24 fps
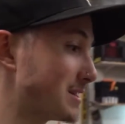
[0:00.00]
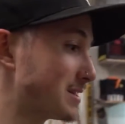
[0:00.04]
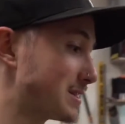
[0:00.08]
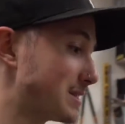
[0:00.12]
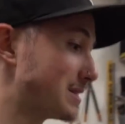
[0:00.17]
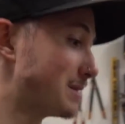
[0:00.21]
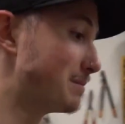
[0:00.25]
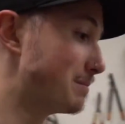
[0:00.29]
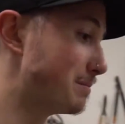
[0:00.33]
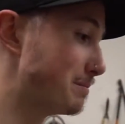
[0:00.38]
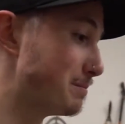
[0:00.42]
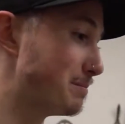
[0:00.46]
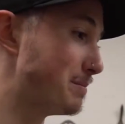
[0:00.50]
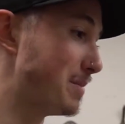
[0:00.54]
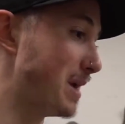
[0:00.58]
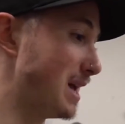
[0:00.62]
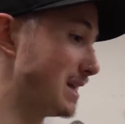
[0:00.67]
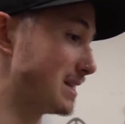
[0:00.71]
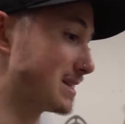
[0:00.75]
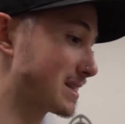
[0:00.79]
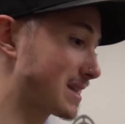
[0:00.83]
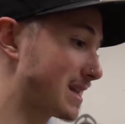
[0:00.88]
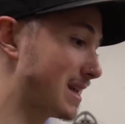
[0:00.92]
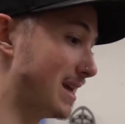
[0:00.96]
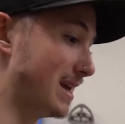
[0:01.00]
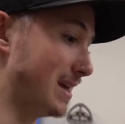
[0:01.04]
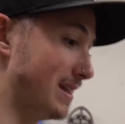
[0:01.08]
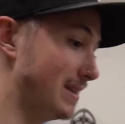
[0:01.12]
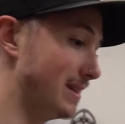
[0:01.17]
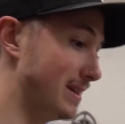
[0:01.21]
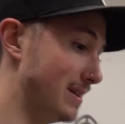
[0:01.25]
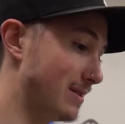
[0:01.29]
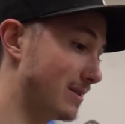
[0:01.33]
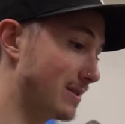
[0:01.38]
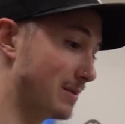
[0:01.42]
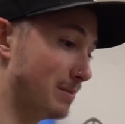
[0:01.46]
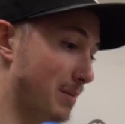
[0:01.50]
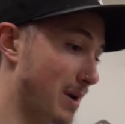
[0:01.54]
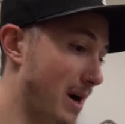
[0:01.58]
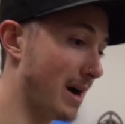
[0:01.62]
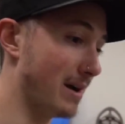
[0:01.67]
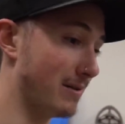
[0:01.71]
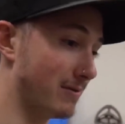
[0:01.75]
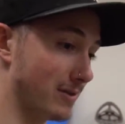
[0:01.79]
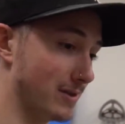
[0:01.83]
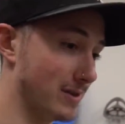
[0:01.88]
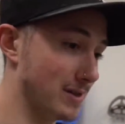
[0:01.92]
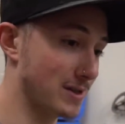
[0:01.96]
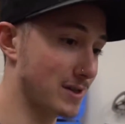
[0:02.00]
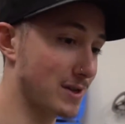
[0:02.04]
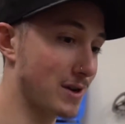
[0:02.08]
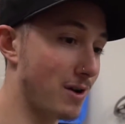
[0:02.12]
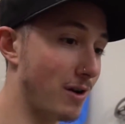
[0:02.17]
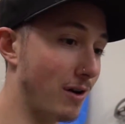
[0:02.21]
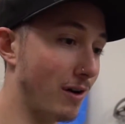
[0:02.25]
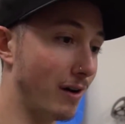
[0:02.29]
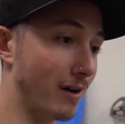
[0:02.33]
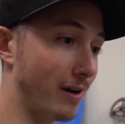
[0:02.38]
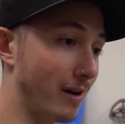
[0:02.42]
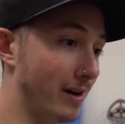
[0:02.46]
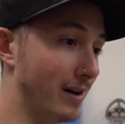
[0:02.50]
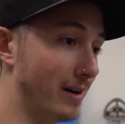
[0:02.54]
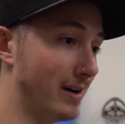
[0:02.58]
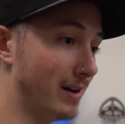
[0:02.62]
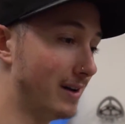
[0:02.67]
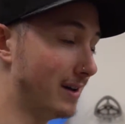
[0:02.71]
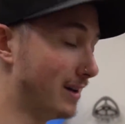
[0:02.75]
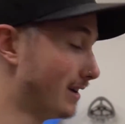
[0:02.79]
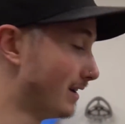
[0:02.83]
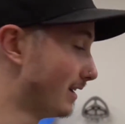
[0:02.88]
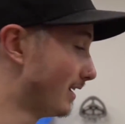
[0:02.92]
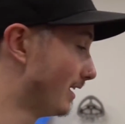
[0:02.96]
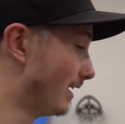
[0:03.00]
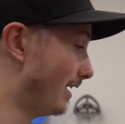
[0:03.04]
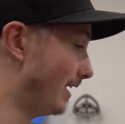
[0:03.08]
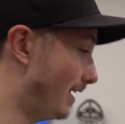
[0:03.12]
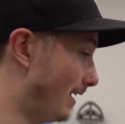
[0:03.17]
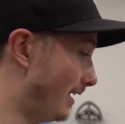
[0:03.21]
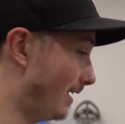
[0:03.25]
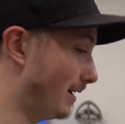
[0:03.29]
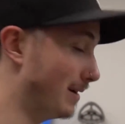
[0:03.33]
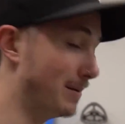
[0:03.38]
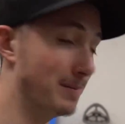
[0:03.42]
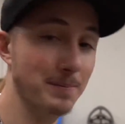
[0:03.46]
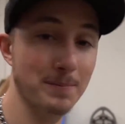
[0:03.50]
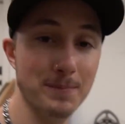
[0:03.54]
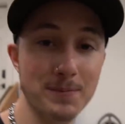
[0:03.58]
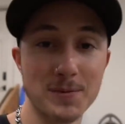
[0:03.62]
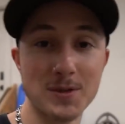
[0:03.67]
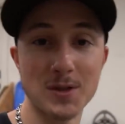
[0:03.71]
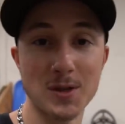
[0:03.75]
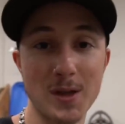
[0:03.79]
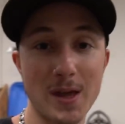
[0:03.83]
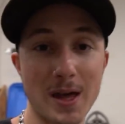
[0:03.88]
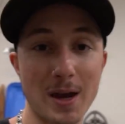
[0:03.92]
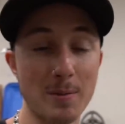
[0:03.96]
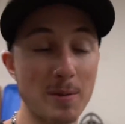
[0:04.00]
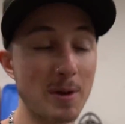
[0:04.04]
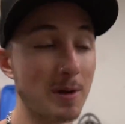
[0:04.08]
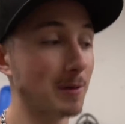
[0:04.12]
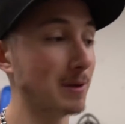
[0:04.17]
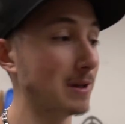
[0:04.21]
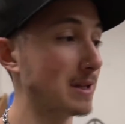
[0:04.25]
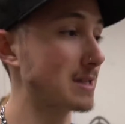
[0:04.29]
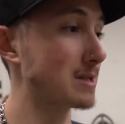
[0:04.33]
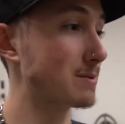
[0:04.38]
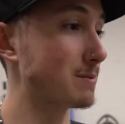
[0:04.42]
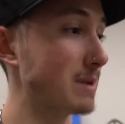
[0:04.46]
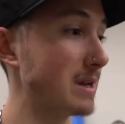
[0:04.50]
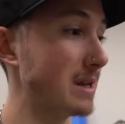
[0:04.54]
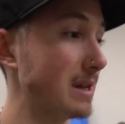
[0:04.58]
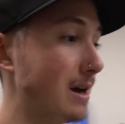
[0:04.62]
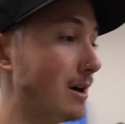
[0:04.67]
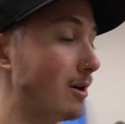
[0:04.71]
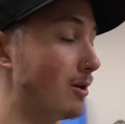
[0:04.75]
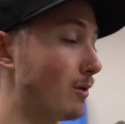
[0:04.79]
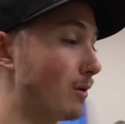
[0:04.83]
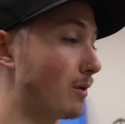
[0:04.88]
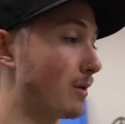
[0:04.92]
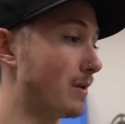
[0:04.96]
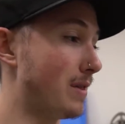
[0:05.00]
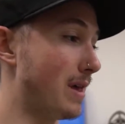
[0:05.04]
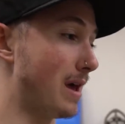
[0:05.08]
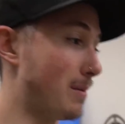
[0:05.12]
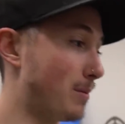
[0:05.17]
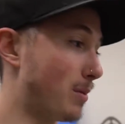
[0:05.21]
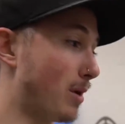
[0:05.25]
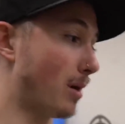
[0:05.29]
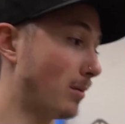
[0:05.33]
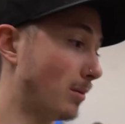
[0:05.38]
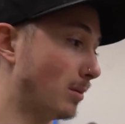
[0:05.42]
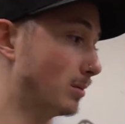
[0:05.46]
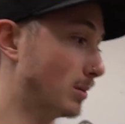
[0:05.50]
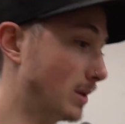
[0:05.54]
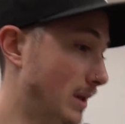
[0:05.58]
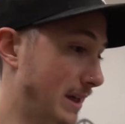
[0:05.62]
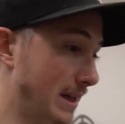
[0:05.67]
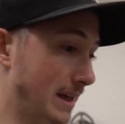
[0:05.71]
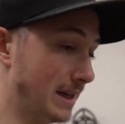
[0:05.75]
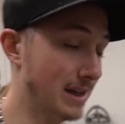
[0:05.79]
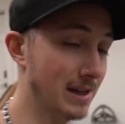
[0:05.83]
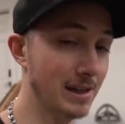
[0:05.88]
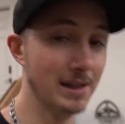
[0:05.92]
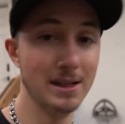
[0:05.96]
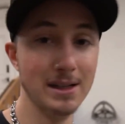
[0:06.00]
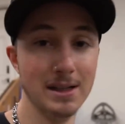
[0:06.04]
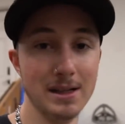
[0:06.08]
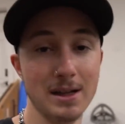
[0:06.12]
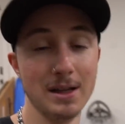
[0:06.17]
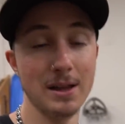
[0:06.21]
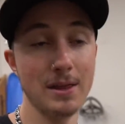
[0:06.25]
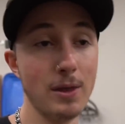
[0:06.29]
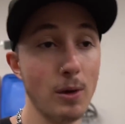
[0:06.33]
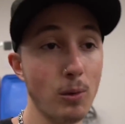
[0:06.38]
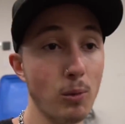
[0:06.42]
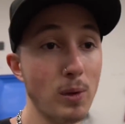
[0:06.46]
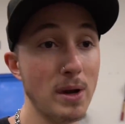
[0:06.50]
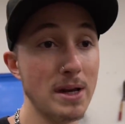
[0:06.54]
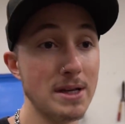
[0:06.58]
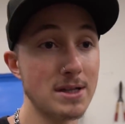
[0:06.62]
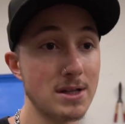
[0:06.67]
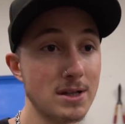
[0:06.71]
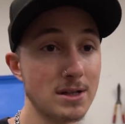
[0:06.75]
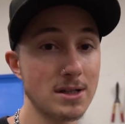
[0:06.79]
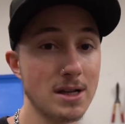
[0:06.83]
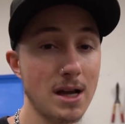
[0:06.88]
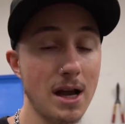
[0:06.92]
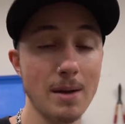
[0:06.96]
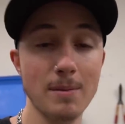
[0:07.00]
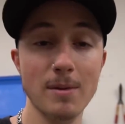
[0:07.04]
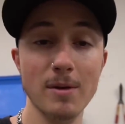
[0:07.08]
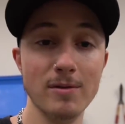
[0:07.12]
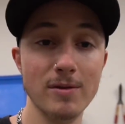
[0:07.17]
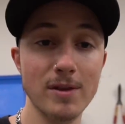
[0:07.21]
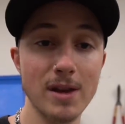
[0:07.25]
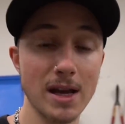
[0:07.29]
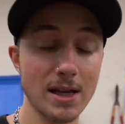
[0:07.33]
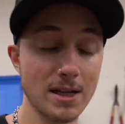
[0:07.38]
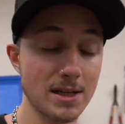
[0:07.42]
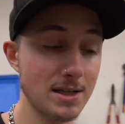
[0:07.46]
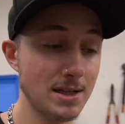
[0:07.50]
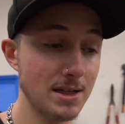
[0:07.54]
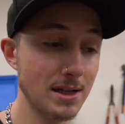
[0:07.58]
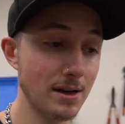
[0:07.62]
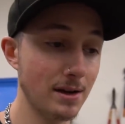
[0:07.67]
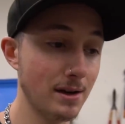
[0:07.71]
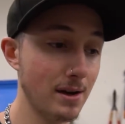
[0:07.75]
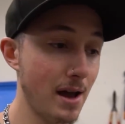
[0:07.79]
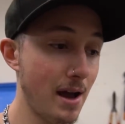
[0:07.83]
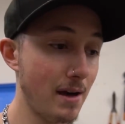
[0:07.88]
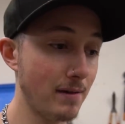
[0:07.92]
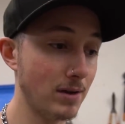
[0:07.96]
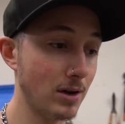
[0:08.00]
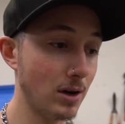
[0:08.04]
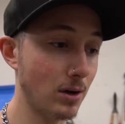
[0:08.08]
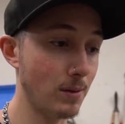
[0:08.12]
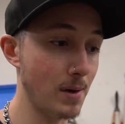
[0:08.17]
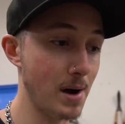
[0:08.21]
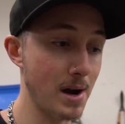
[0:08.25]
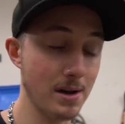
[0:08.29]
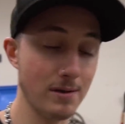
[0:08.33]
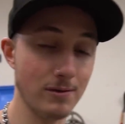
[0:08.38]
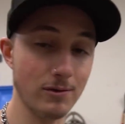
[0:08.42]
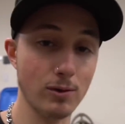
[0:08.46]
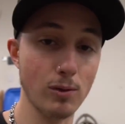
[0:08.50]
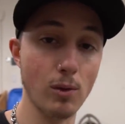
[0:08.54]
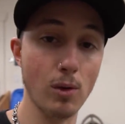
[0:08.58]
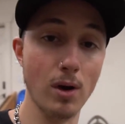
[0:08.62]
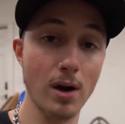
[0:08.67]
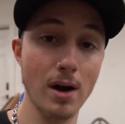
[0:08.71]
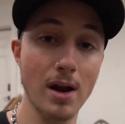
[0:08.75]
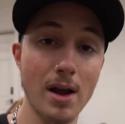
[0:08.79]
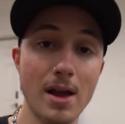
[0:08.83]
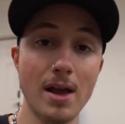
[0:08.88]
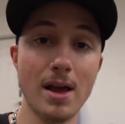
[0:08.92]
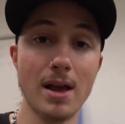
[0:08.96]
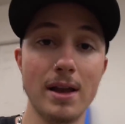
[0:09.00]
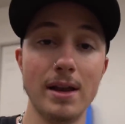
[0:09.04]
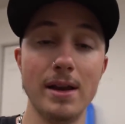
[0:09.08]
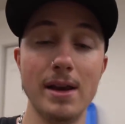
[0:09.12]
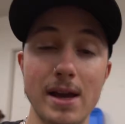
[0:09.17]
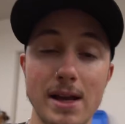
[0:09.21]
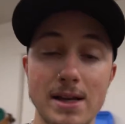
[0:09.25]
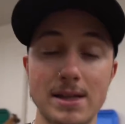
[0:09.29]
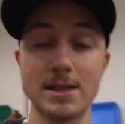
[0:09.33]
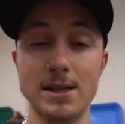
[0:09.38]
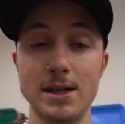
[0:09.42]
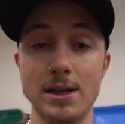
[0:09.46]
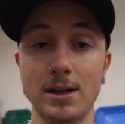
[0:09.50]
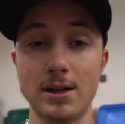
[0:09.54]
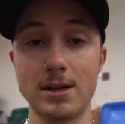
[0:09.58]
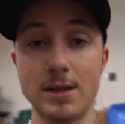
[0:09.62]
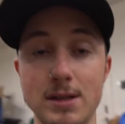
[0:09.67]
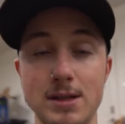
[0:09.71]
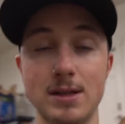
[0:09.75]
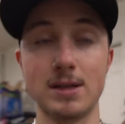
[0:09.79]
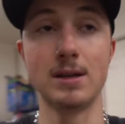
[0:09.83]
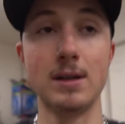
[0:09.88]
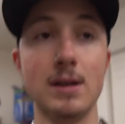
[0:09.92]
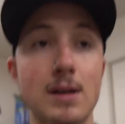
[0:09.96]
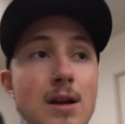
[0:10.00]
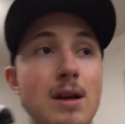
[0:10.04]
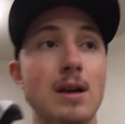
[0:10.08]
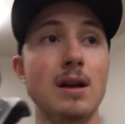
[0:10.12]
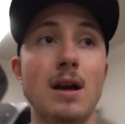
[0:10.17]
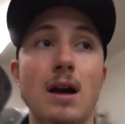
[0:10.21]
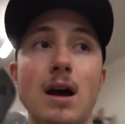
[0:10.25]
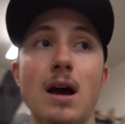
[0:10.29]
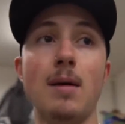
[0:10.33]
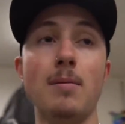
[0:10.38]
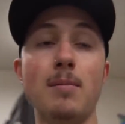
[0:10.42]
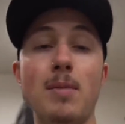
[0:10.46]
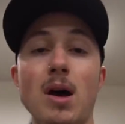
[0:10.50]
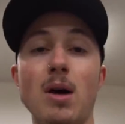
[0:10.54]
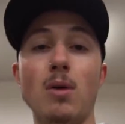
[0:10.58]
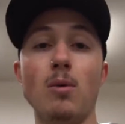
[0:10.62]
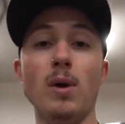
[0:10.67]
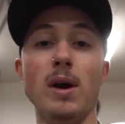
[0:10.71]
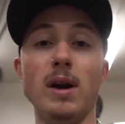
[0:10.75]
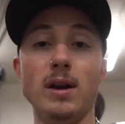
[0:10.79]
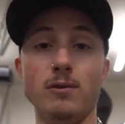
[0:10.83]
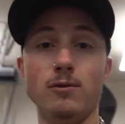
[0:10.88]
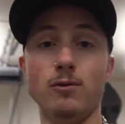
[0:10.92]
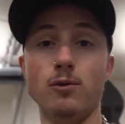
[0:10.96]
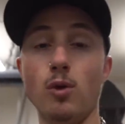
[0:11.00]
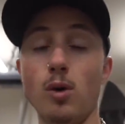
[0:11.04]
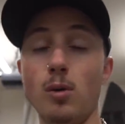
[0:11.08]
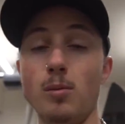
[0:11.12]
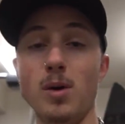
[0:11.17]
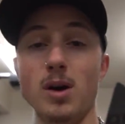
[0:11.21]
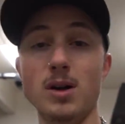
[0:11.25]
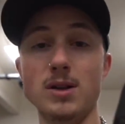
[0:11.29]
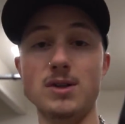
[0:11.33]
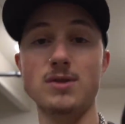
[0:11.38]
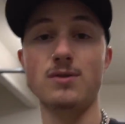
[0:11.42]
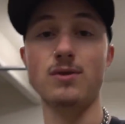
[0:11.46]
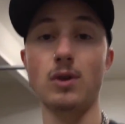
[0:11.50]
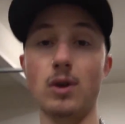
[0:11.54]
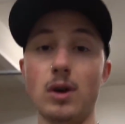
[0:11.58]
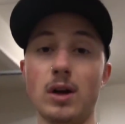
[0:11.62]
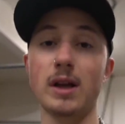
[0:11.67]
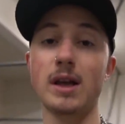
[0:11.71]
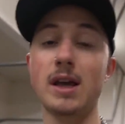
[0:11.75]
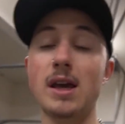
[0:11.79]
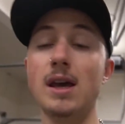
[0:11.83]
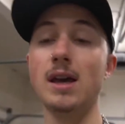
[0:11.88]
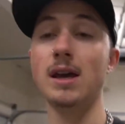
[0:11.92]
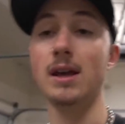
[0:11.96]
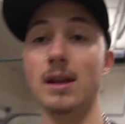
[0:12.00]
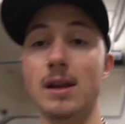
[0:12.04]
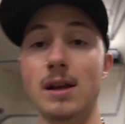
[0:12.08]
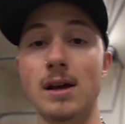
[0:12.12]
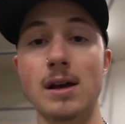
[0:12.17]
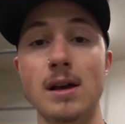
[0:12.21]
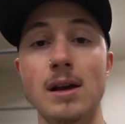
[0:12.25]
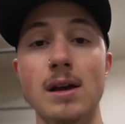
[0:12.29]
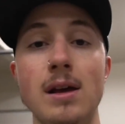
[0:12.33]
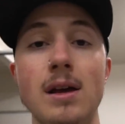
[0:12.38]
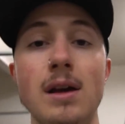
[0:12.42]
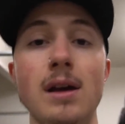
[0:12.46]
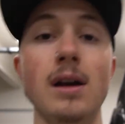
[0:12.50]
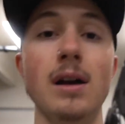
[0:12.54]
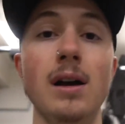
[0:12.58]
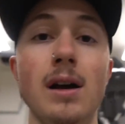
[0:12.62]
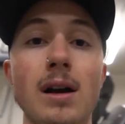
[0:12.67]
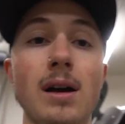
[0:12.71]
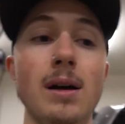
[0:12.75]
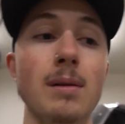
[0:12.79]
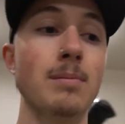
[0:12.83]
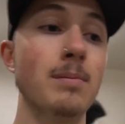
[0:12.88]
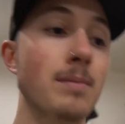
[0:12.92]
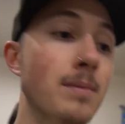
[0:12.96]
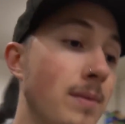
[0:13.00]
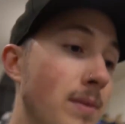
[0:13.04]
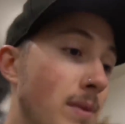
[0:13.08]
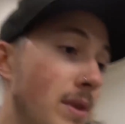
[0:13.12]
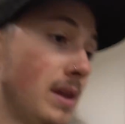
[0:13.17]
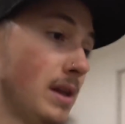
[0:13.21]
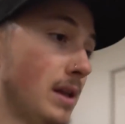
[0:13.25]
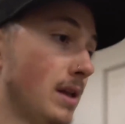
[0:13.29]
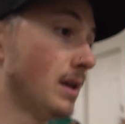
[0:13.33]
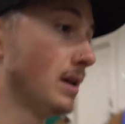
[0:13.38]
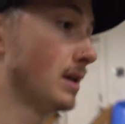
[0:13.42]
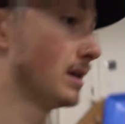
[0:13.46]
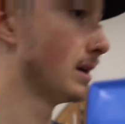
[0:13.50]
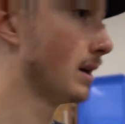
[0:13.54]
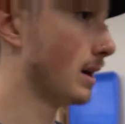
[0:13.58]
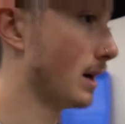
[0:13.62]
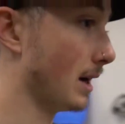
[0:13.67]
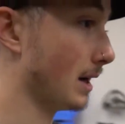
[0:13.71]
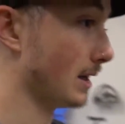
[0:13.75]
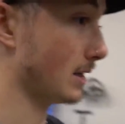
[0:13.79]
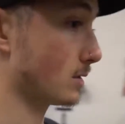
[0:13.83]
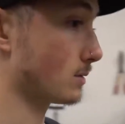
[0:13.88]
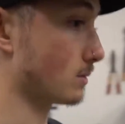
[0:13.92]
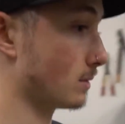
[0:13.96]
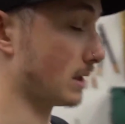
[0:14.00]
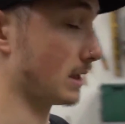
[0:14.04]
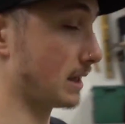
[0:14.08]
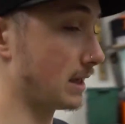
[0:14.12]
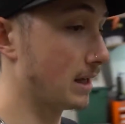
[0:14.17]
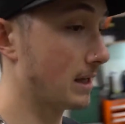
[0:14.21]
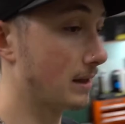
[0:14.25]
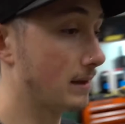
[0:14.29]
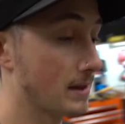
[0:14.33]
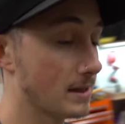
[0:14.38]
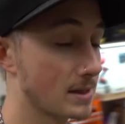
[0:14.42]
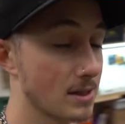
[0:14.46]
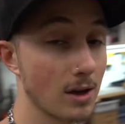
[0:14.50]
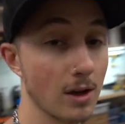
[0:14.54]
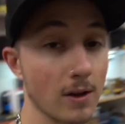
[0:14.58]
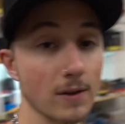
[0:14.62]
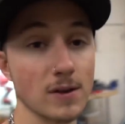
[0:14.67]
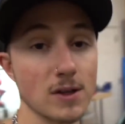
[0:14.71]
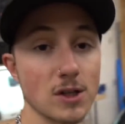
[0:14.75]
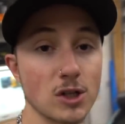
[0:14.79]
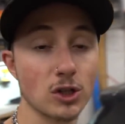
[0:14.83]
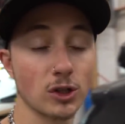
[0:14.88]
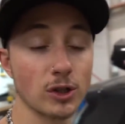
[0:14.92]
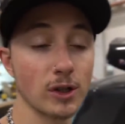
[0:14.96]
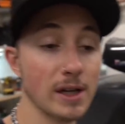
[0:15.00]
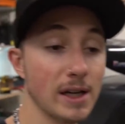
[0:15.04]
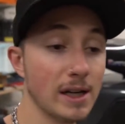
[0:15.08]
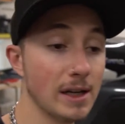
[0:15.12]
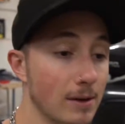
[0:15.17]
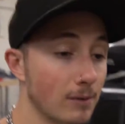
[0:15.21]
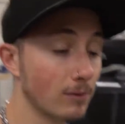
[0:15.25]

the best kit that you can buy for this car. So that'll be really sweet. I'll order that probably the winter time of next year and have it all ready for next year, because I'm not waiting 4 months for a kit. I just want to get this on the street